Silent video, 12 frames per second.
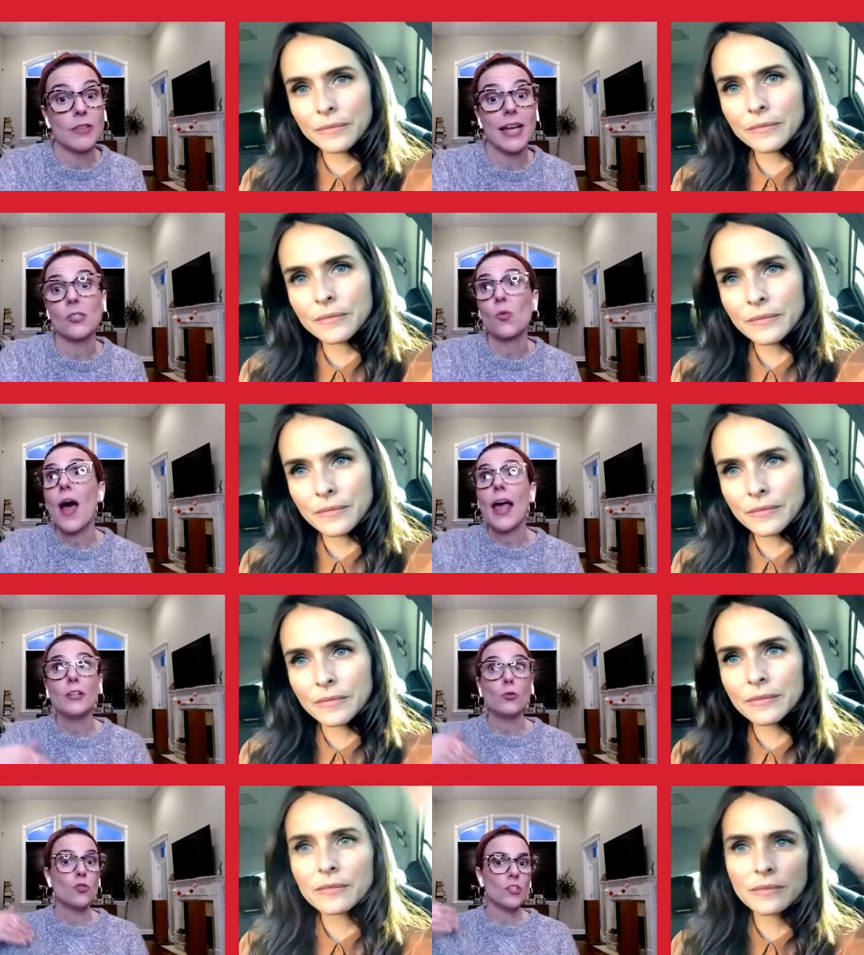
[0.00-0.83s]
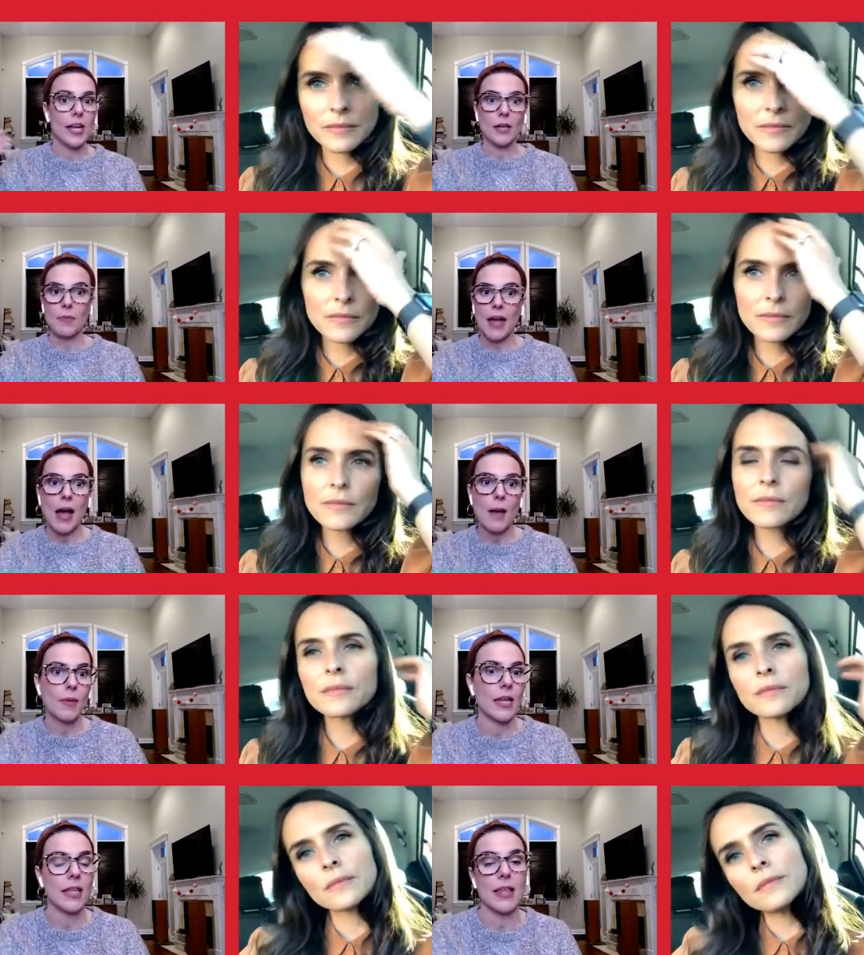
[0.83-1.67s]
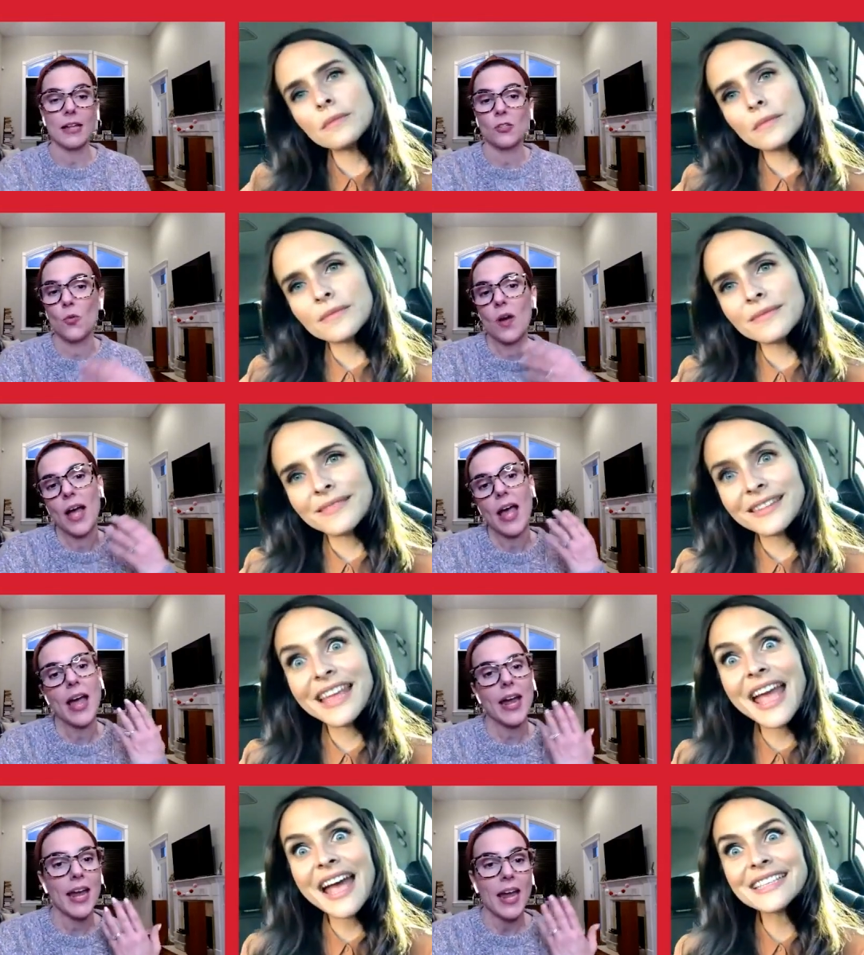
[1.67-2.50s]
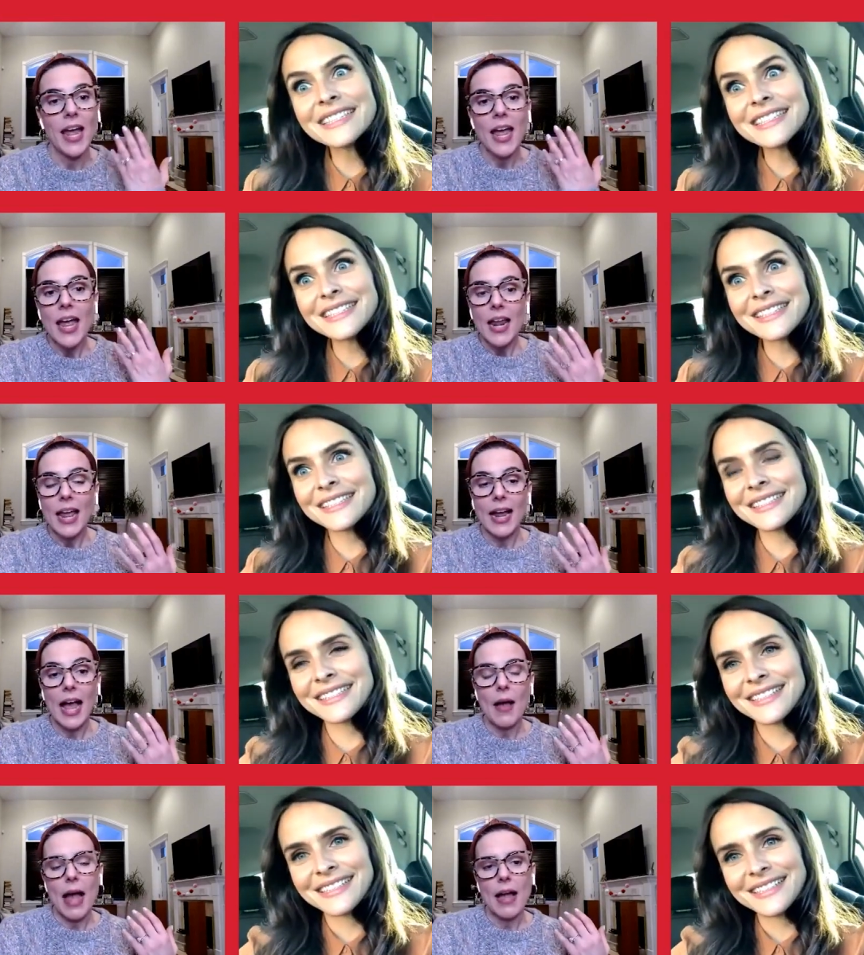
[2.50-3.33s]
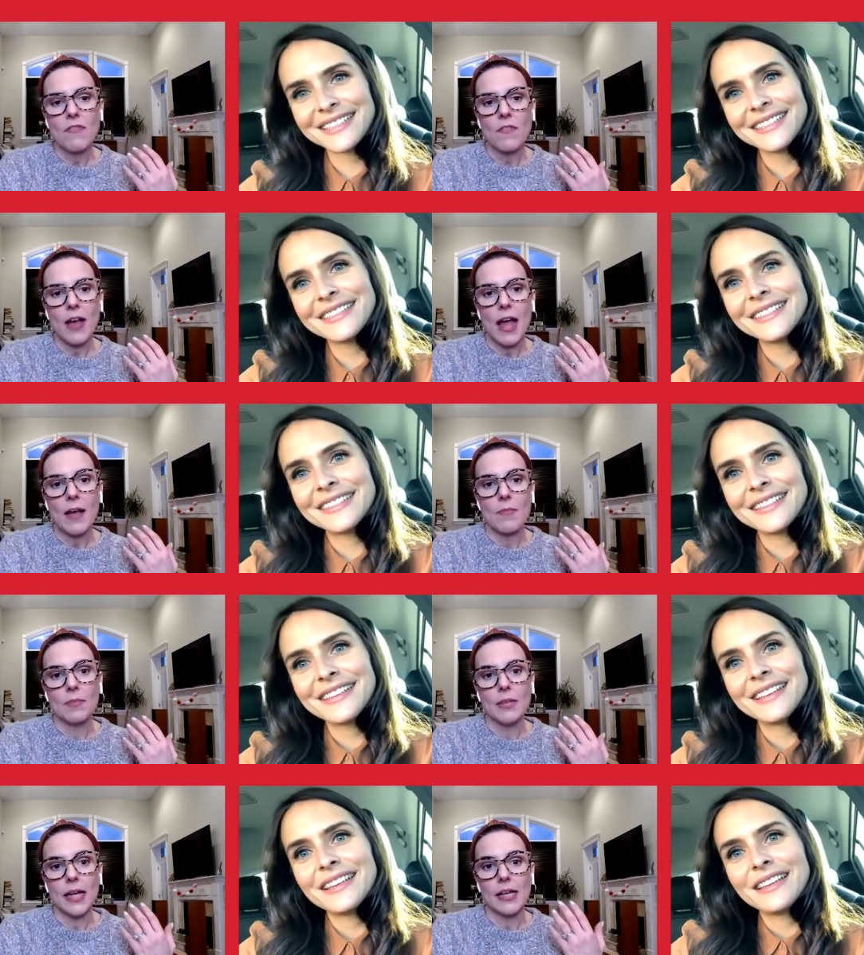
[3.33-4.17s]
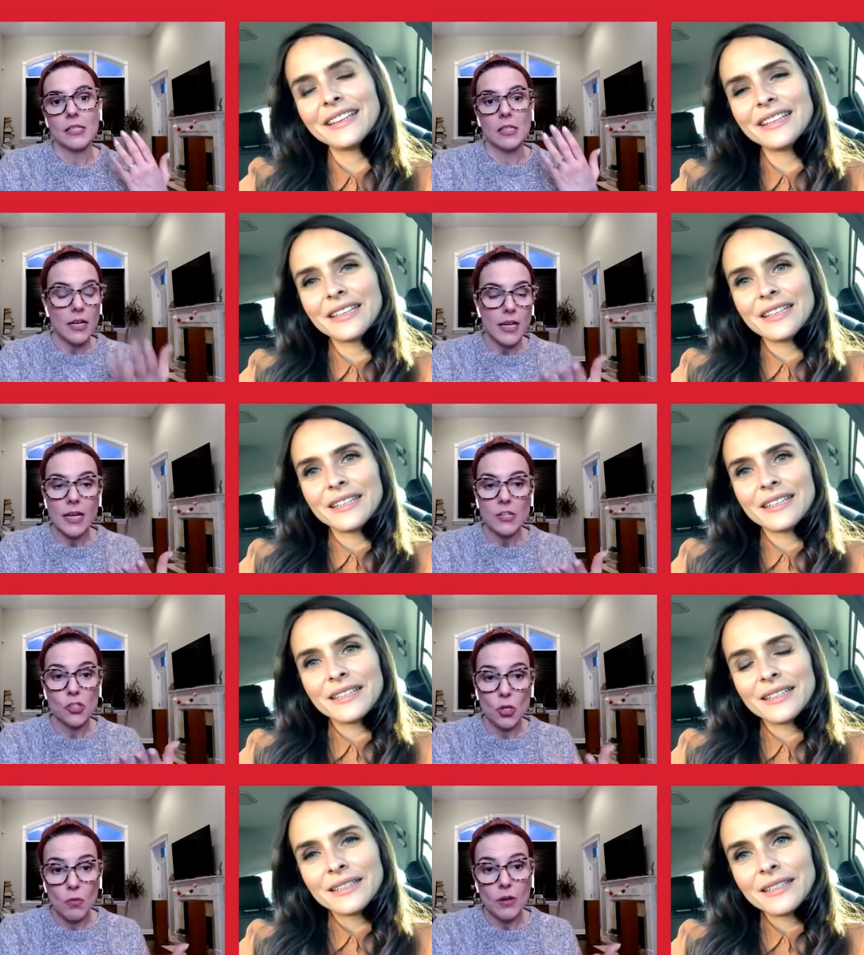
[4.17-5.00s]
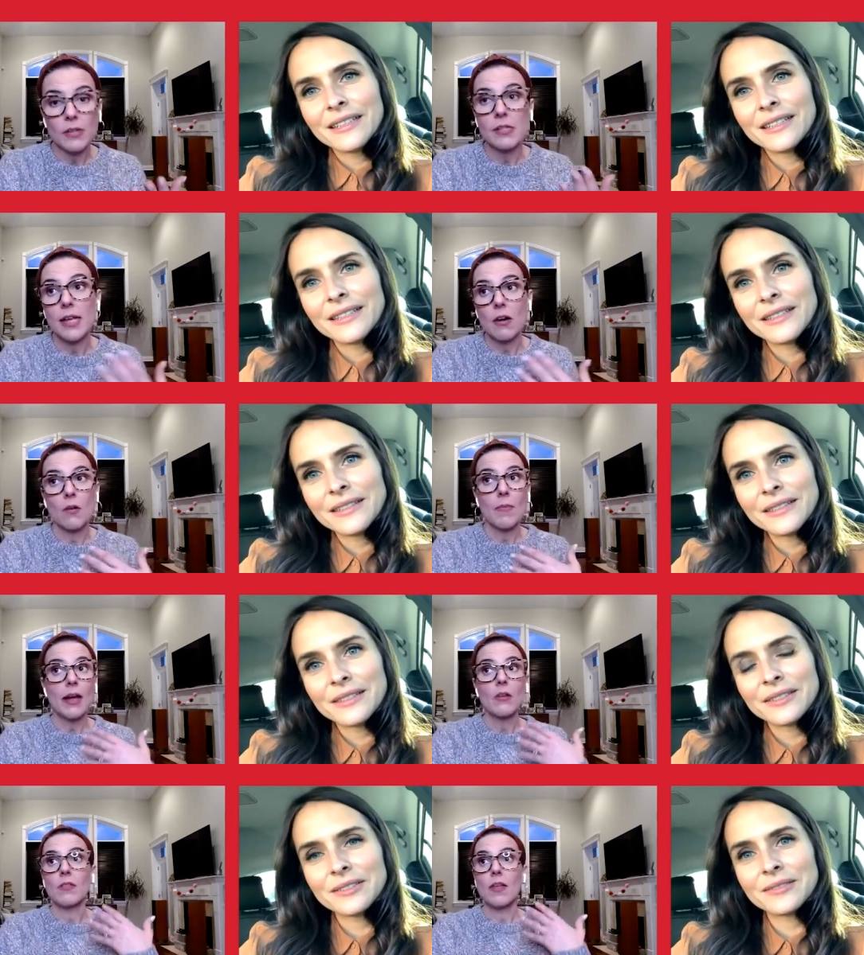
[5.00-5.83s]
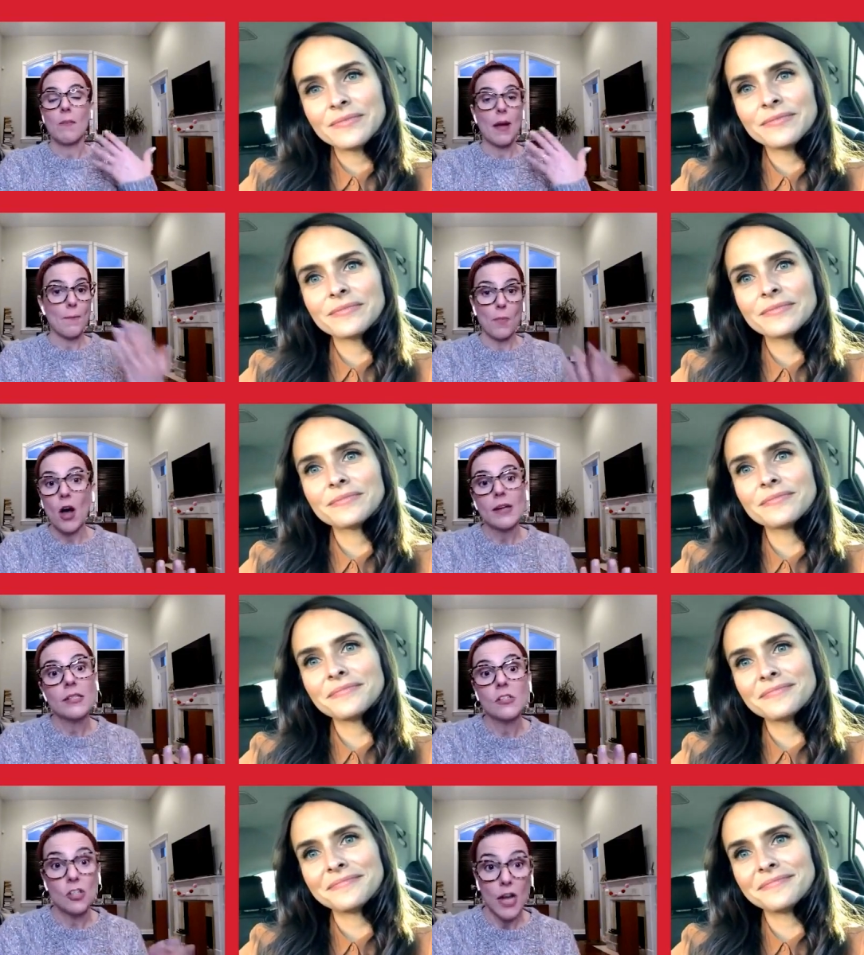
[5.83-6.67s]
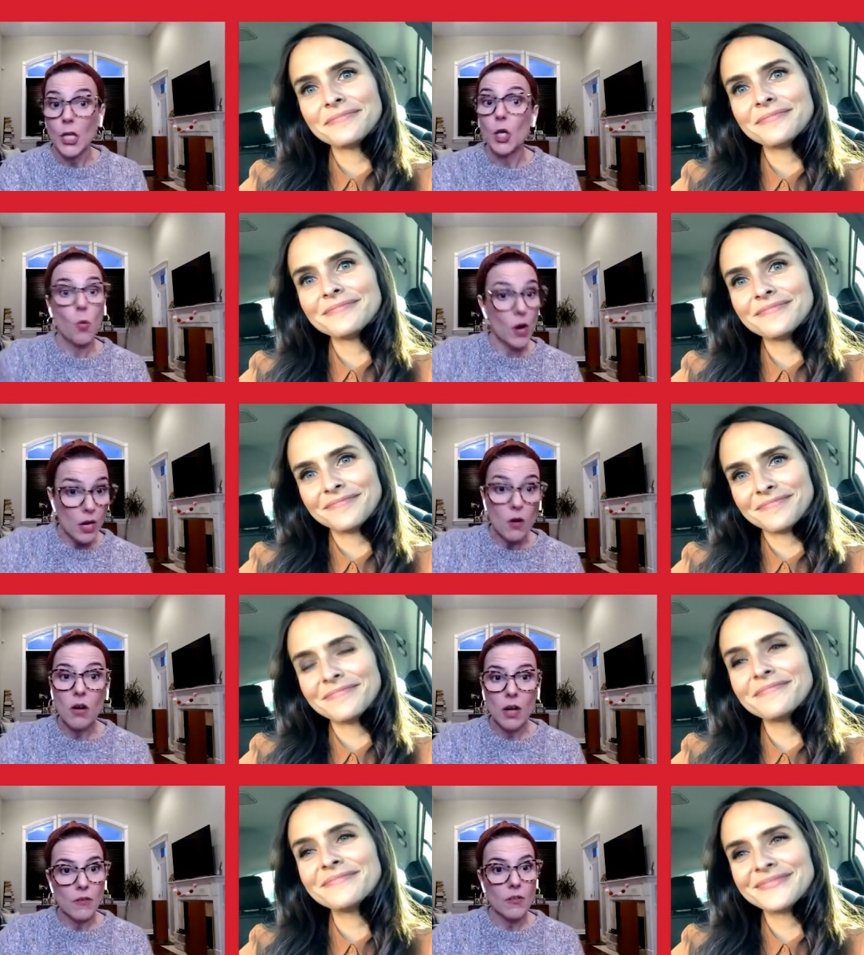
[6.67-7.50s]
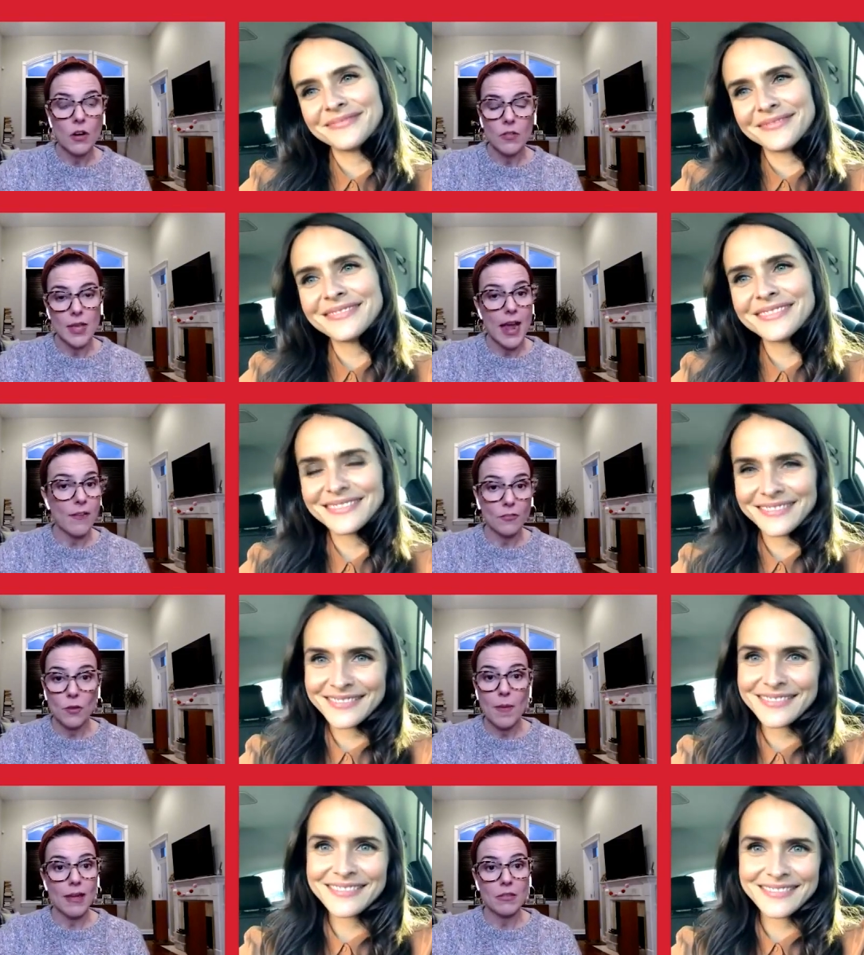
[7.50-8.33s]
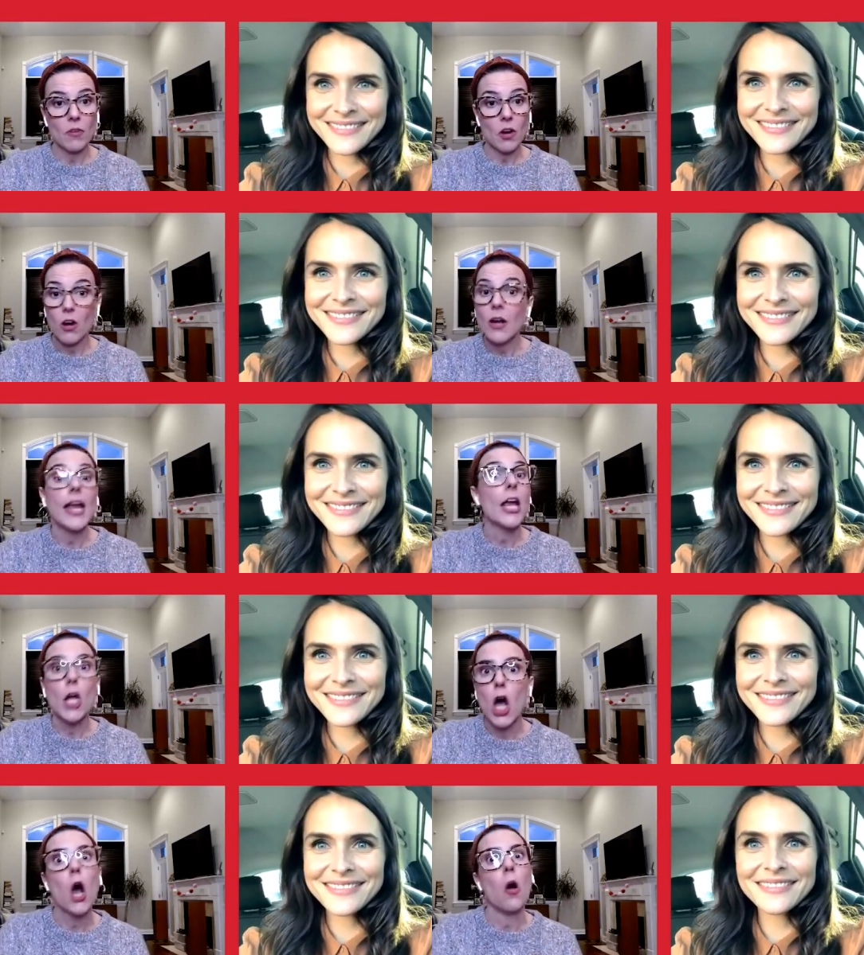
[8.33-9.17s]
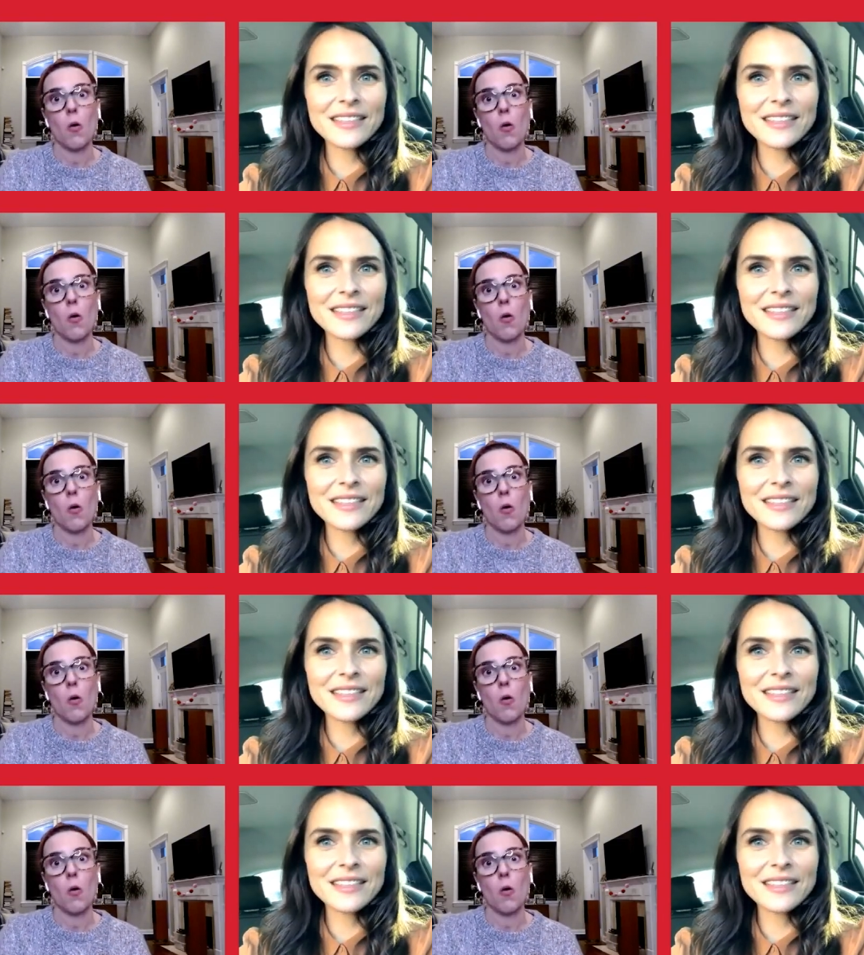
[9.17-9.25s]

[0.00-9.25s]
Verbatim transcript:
Speaker 1: That's why I do stand up comedy. That's why I, I i am as lucky as you were in Sacramento that my bosses are like, you want to go cover the aftermath of the hurricane? Go.